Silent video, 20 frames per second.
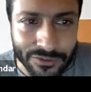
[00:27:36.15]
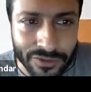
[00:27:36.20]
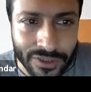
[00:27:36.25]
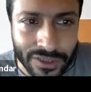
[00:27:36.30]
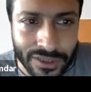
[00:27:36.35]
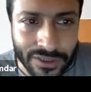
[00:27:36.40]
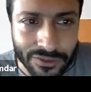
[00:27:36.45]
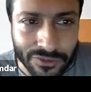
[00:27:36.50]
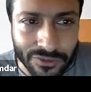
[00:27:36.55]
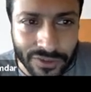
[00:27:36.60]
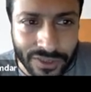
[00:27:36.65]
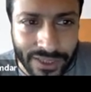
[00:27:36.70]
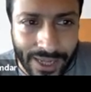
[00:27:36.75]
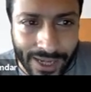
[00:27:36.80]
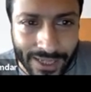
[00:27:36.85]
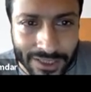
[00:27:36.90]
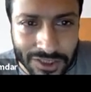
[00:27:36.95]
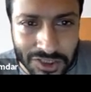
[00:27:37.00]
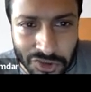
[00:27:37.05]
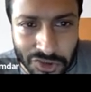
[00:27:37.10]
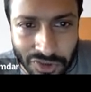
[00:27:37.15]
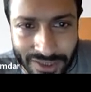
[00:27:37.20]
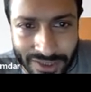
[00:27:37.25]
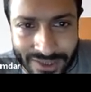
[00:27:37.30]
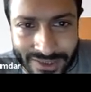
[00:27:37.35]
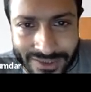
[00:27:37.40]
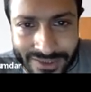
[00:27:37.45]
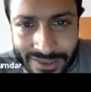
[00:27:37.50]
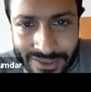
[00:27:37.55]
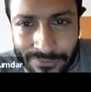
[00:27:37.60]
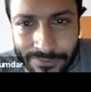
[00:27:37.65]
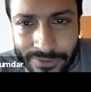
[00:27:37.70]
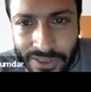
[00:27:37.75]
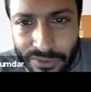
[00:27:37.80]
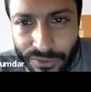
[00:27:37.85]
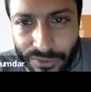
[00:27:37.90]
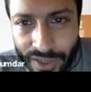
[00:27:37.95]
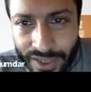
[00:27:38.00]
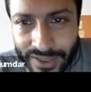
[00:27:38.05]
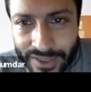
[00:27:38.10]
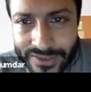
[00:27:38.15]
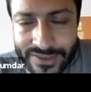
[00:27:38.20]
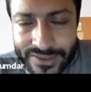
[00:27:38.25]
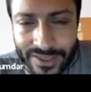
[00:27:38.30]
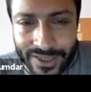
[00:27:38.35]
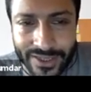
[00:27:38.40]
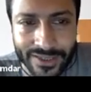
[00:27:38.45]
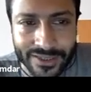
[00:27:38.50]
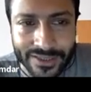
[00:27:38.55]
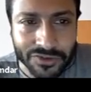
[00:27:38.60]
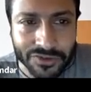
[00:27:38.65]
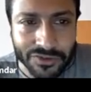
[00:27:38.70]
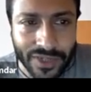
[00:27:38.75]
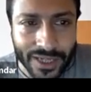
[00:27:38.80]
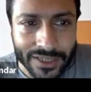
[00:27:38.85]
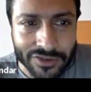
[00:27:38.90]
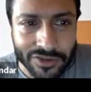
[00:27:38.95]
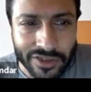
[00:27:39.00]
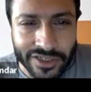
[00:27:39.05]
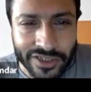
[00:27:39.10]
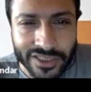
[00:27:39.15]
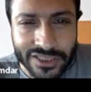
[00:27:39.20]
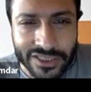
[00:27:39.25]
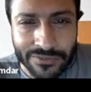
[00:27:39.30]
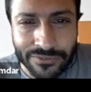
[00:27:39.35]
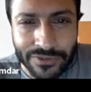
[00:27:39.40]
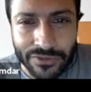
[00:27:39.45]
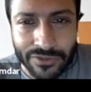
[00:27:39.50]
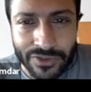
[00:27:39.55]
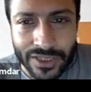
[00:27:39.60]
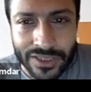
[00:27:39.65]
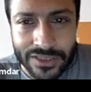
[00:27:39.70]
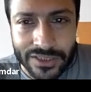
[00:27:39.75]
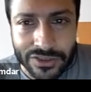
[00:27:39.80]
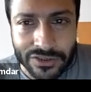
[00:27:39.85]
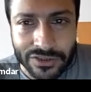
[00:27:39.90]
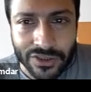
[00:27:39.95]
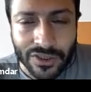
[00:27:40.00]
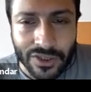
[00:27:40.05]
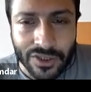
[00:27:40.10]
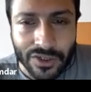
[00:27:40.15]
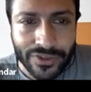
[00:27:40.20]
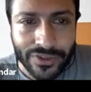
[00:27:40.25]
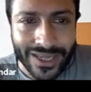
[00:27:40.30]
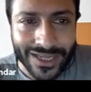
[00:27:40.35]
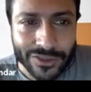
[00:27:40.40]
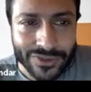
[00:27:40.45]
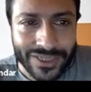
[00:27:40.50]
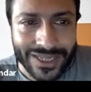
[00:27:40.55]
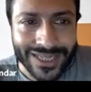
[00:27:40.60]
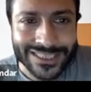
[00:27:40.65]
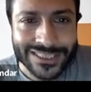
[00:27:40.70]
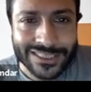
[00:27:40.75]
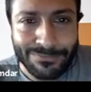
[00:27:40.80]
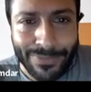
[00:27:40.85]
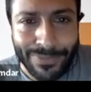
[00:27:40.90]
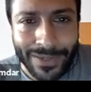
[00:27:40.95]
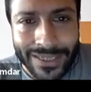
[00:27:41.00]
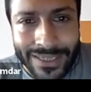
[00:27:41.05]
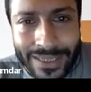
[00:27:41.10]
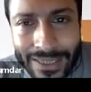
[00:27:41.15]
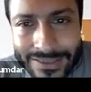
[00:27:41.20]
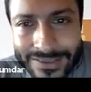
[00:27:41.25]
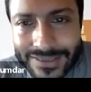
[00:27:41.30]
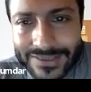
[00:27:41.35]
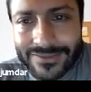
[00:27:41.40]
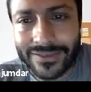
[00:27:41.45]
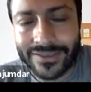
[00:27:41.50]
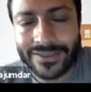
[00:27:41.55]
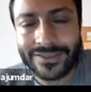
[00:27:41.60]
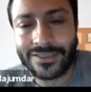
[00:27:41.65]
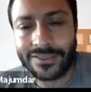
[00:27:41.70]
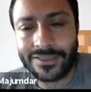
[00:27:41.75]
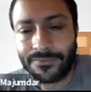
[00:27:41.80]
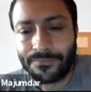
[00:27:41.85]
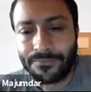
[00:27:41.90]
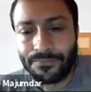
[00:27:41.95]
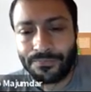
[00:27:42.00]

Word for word: we we actually receive rewards right so we actually receive rewards we actually experienced this